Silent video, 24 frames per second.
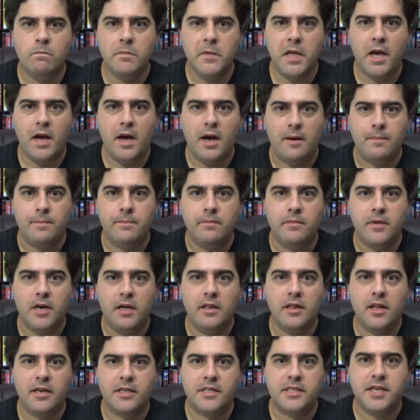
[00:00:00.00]
Yeah, I
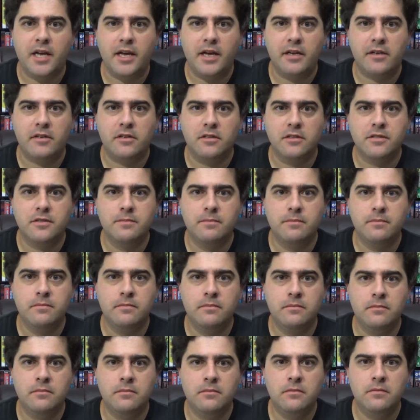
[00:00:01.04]
like Tangled.
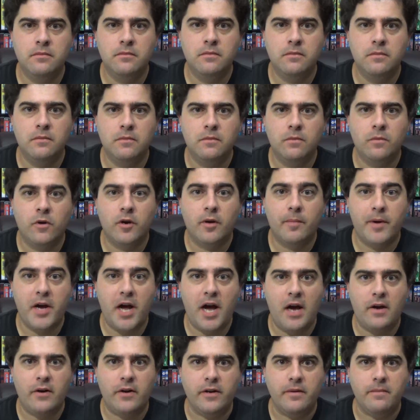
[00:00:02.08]
What
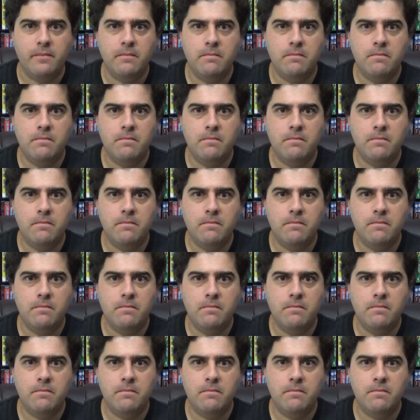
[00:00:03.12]
about it?